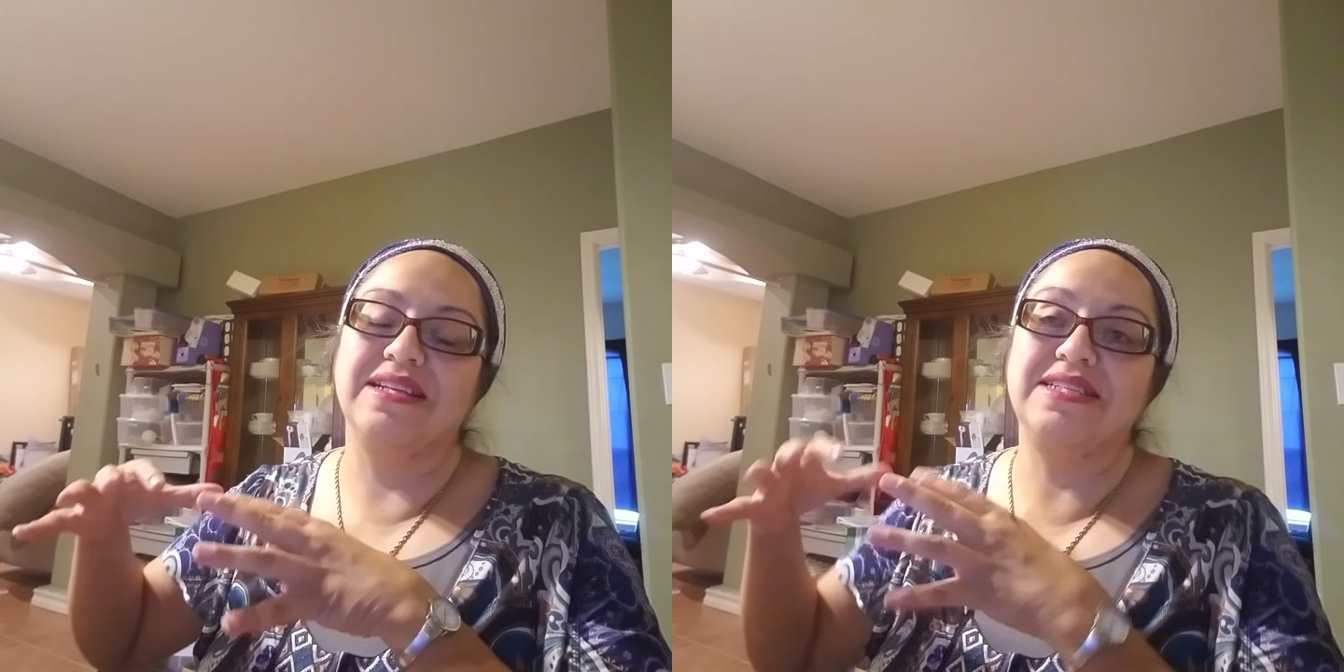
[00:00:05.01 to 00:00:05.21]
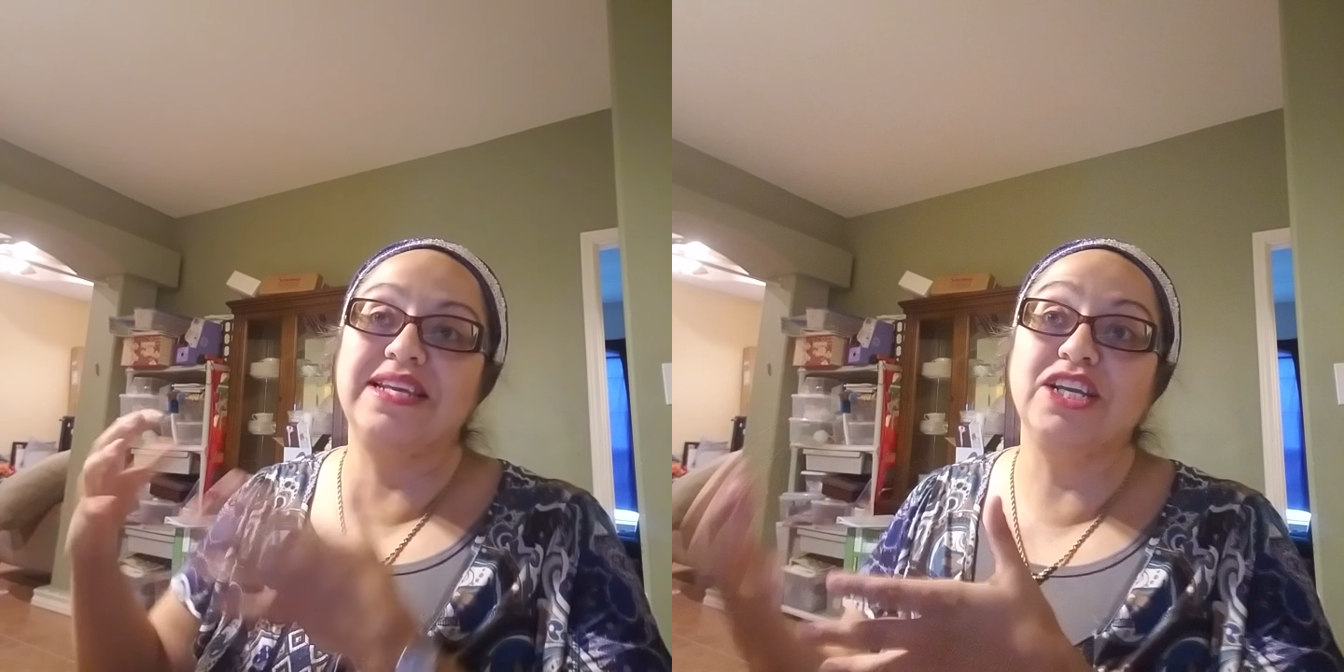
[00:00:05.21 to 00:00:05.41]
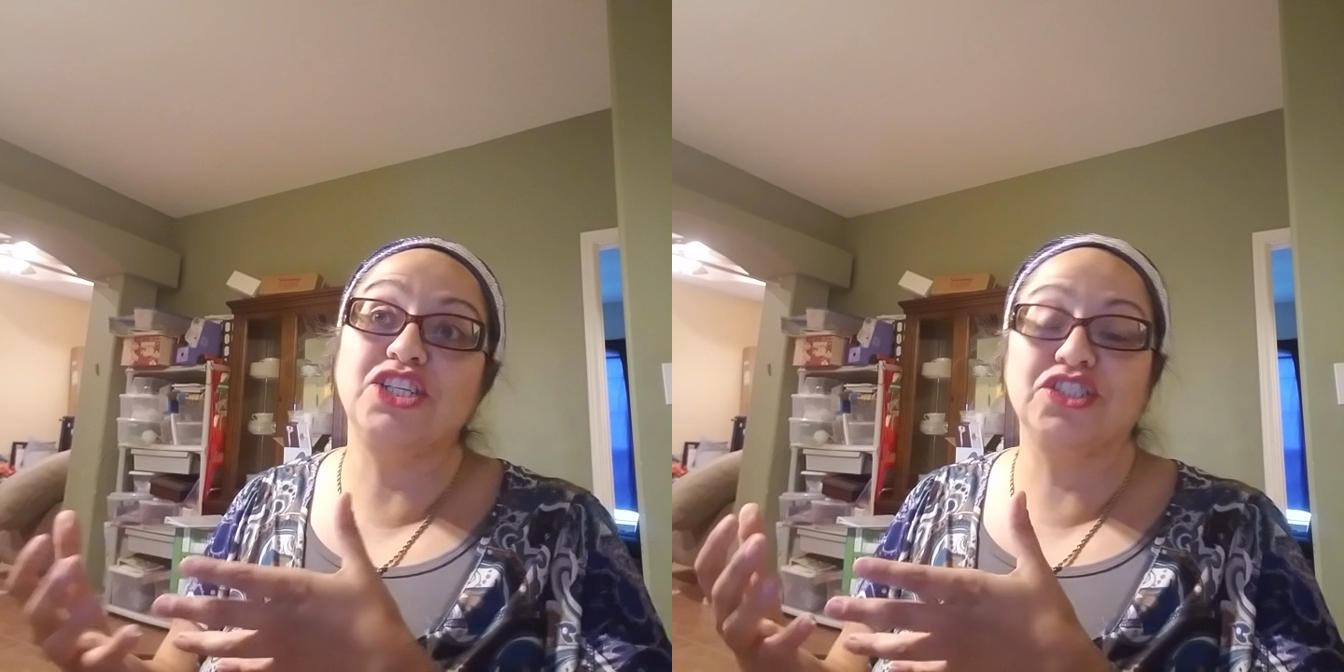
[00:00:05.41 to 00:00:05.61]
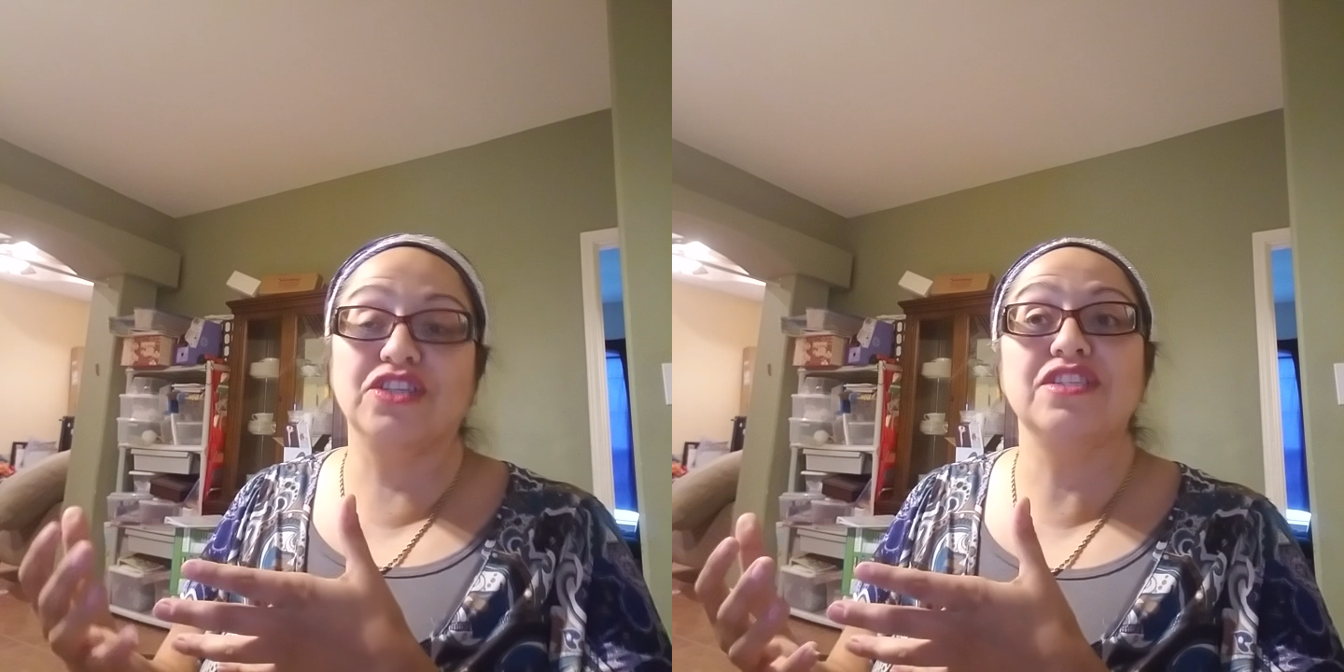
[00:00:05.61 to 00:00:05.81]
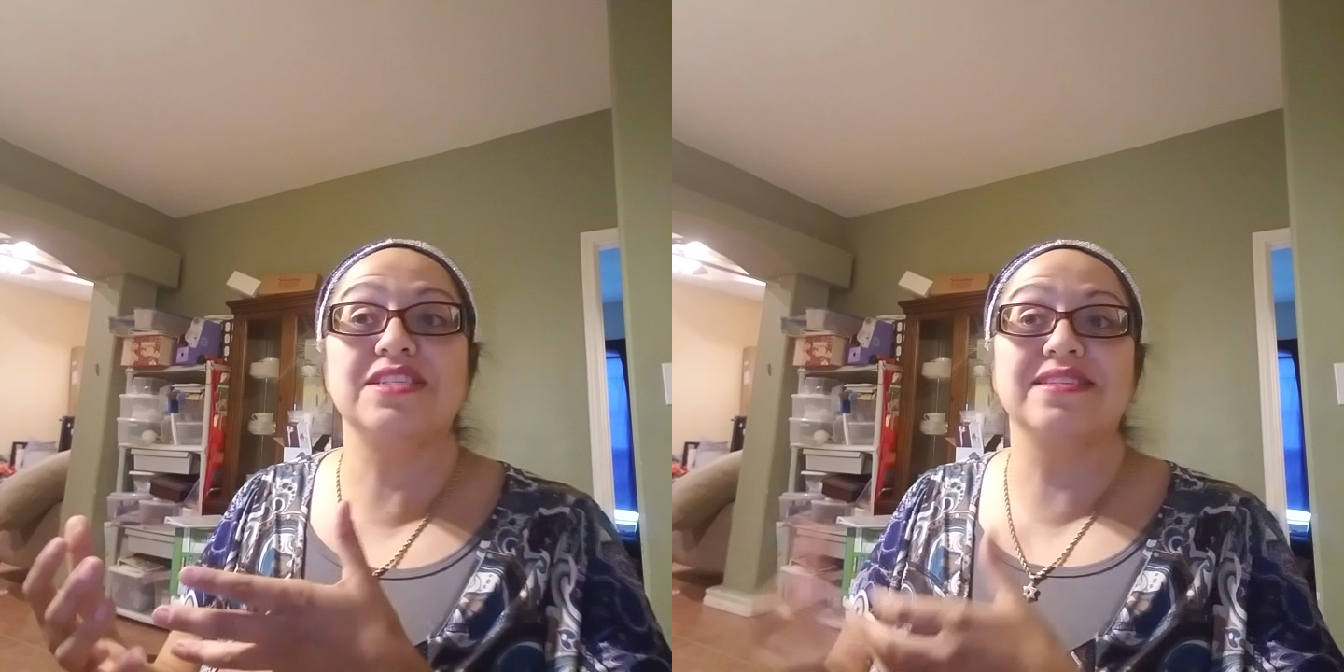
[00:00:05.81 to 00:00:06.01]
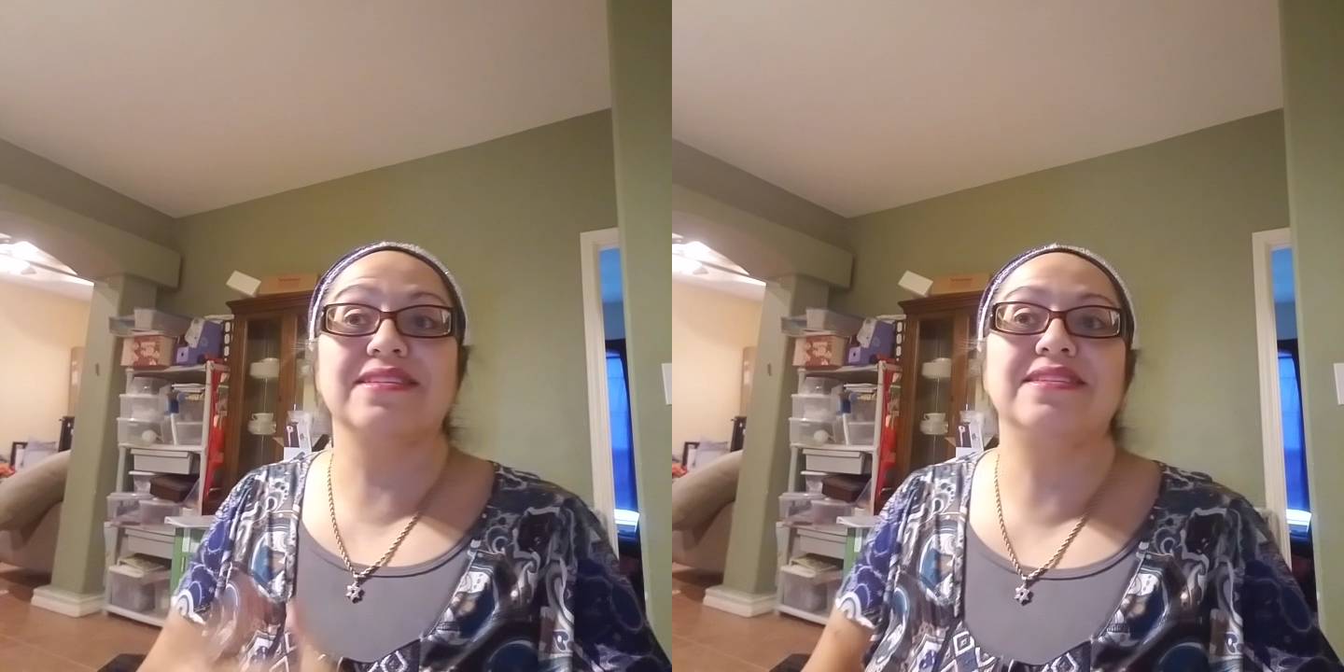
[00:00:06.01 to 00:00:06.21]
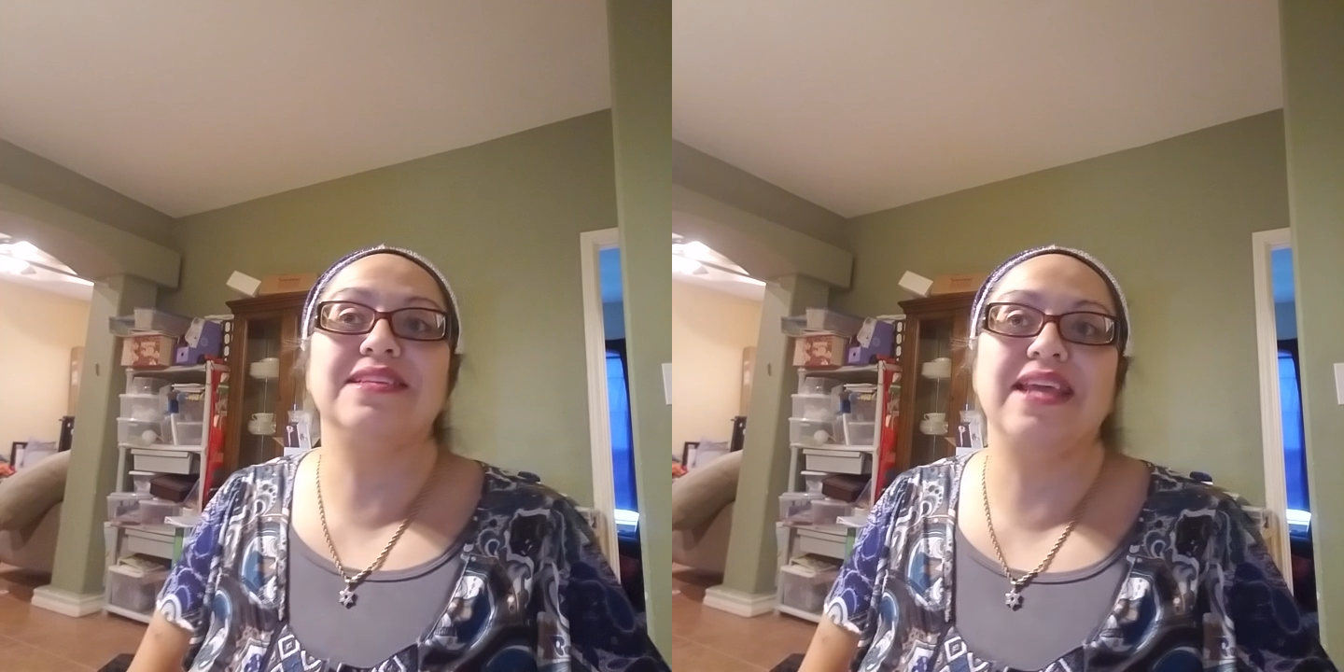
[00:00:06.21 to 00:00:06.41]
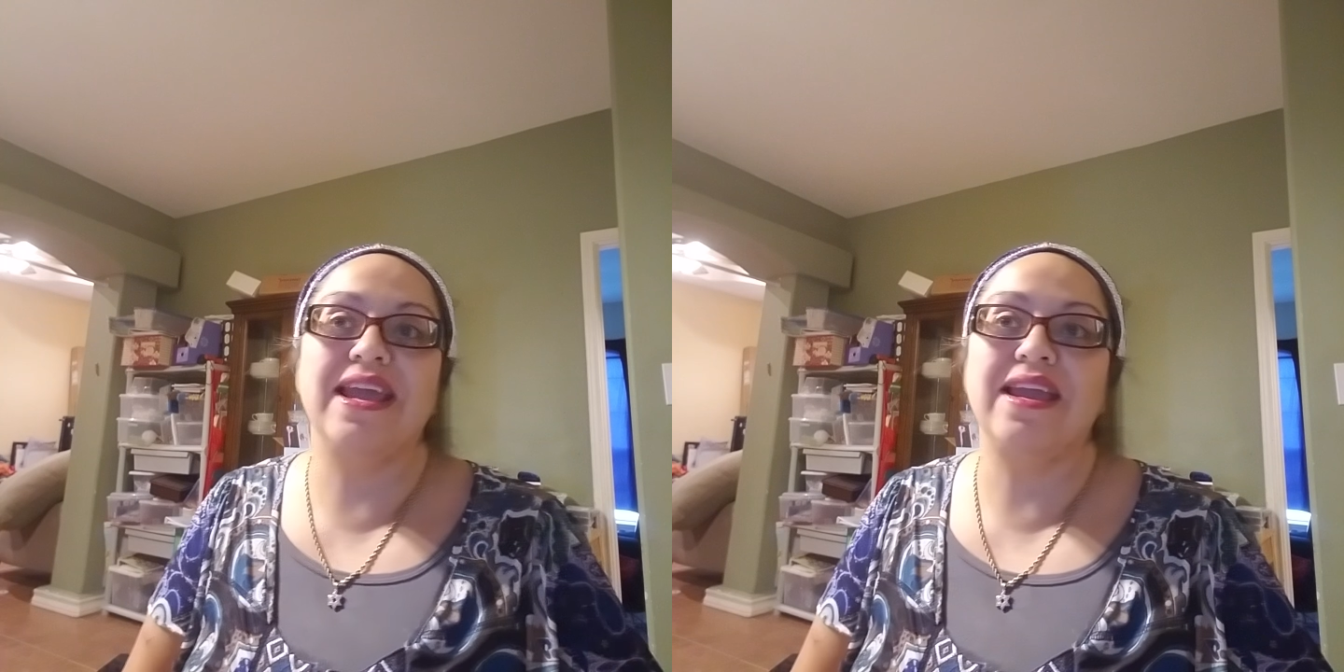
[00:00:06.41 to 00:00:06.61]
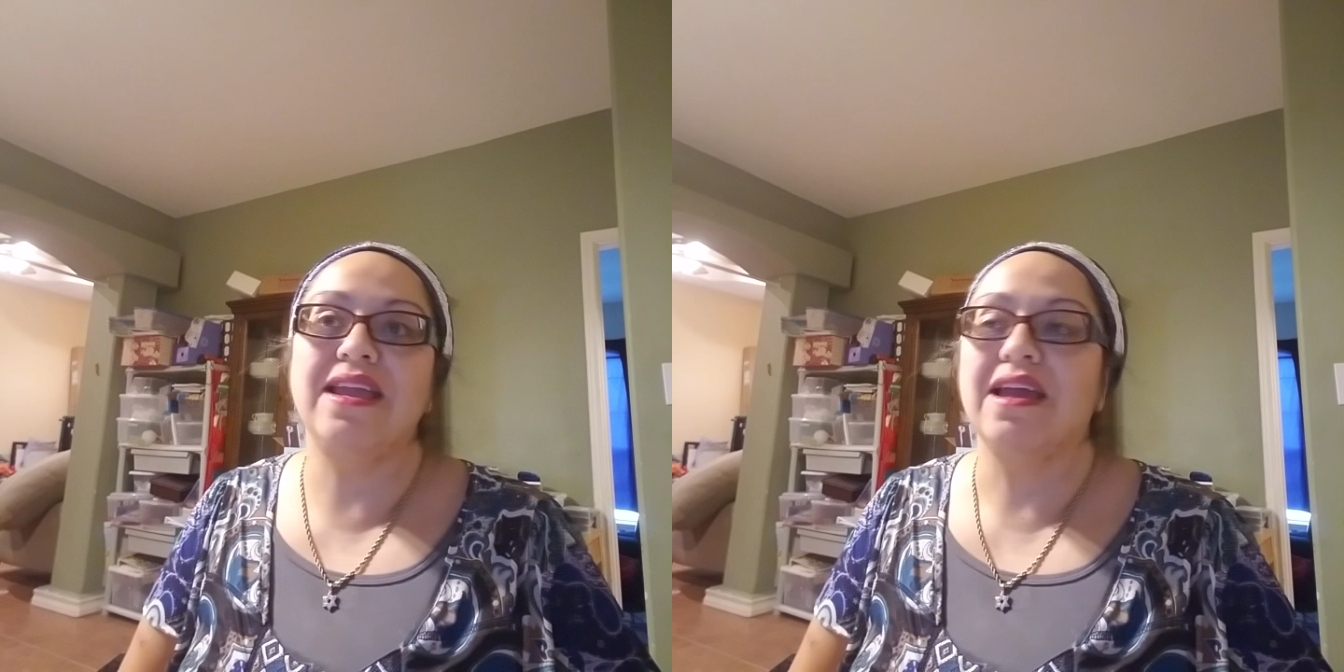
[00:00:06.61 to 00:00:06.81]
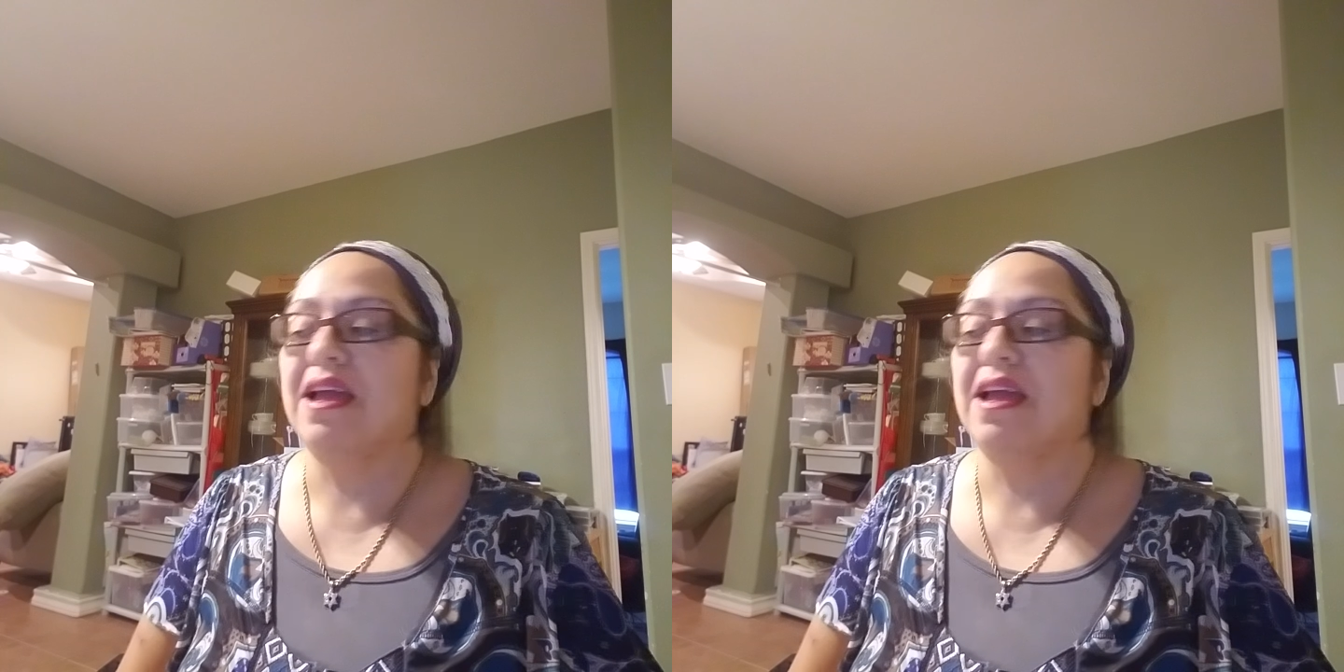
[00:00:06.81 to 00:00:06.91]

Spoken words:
tinctures today.